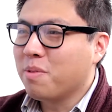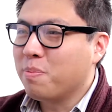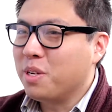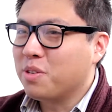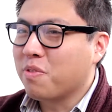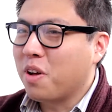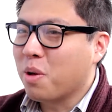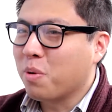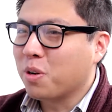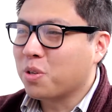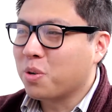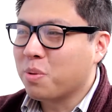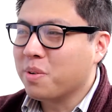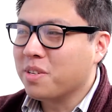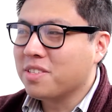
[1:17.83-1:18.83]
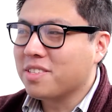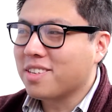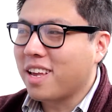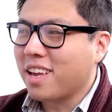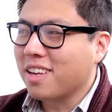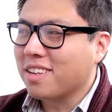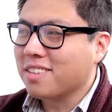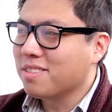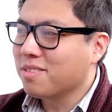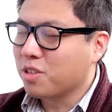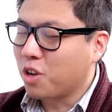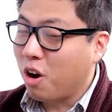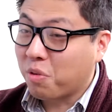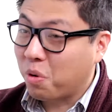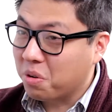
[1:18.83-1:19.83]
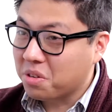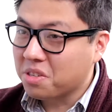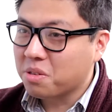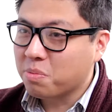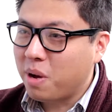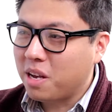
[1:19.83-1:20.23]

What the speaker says: beach volleyball tournaments, and golf courses